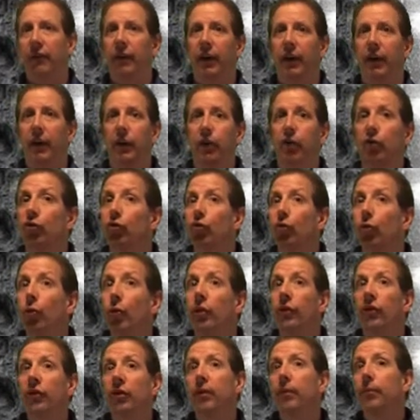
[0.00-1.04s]
failure
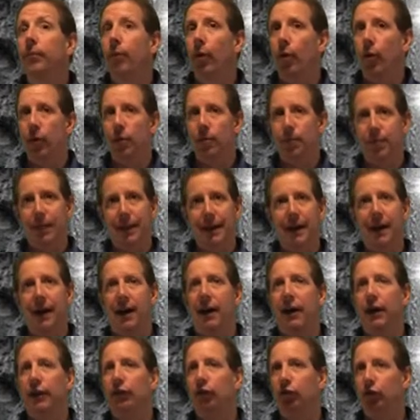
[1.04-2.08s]
destroys the component
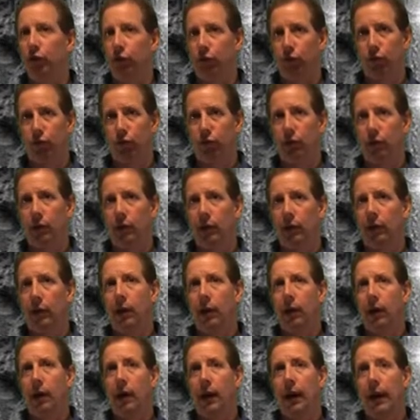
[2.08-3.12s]
beyond use.
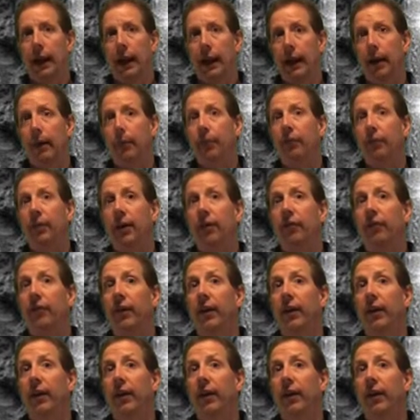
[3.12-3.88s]
An upset